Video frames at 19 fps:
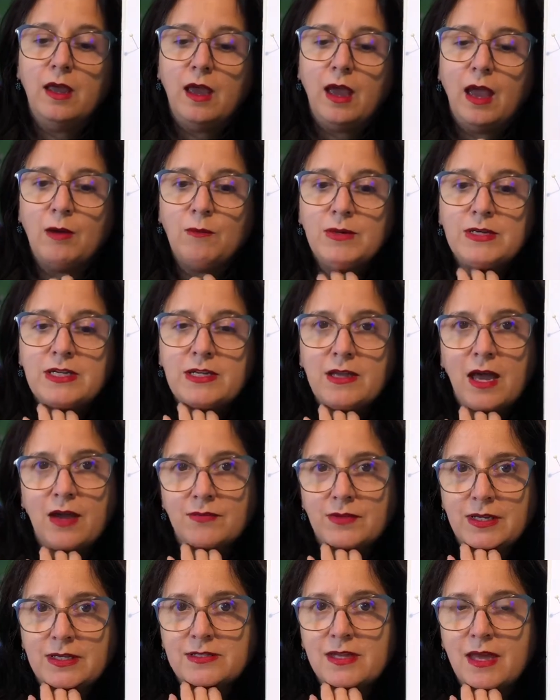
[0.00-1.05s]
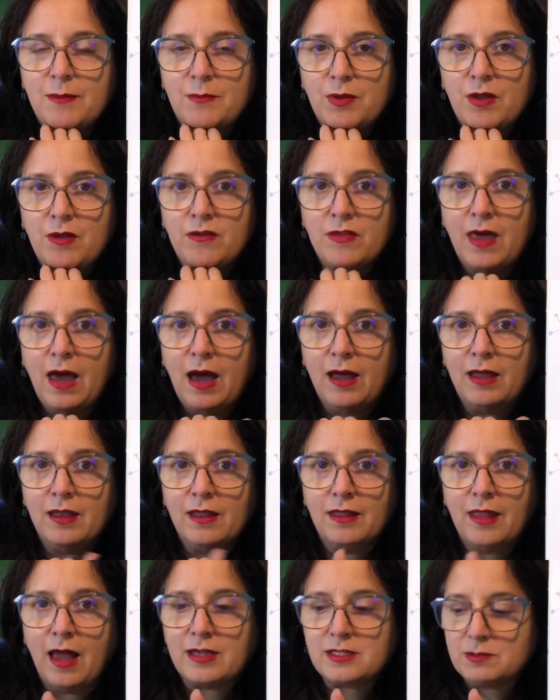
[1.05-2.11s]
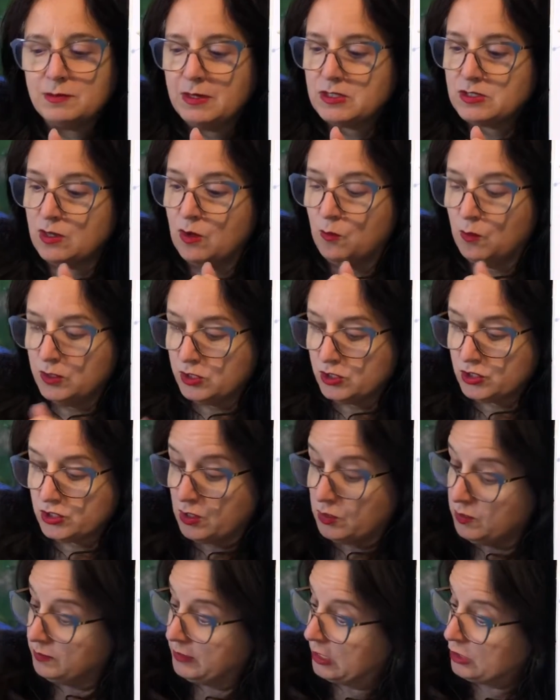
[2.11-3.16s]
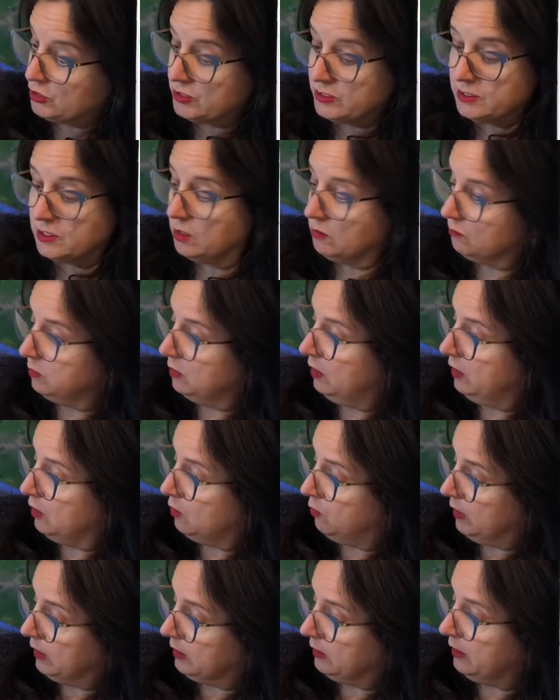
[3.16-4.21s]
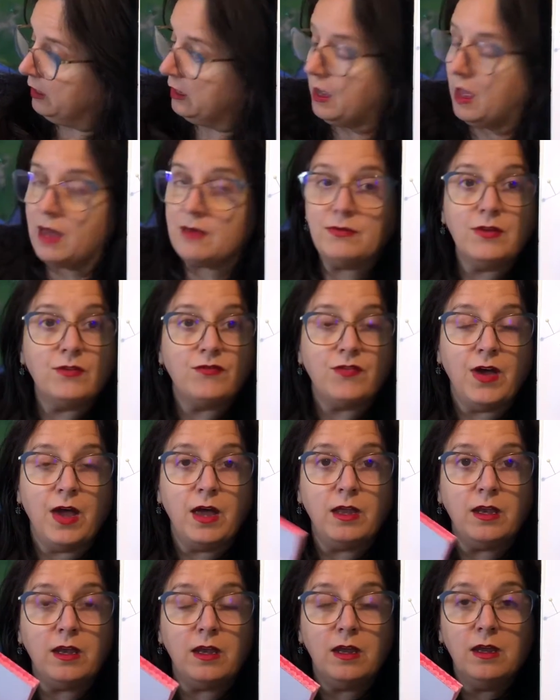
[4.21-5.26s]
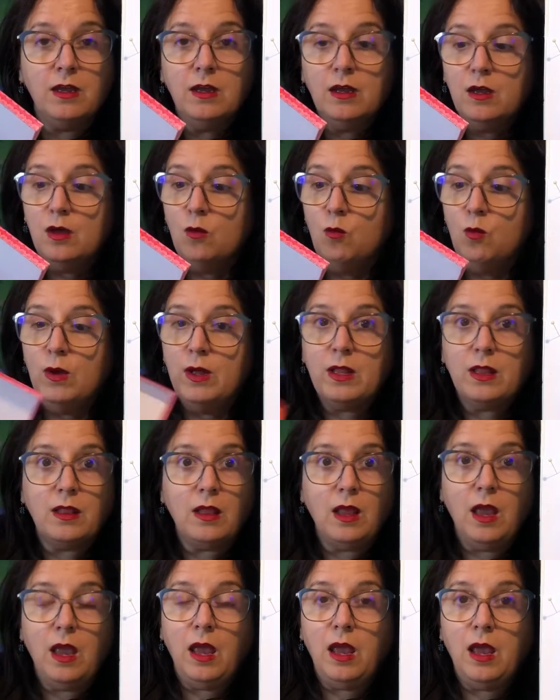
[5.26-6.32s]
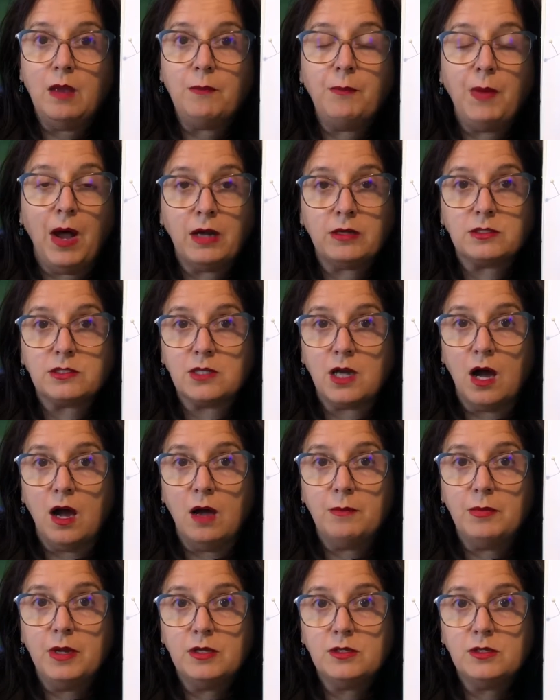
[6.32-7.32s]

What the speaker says: And we didn't have an example of that last week, so I wanted to show you. And I just did it really quickly, having fun with a box top.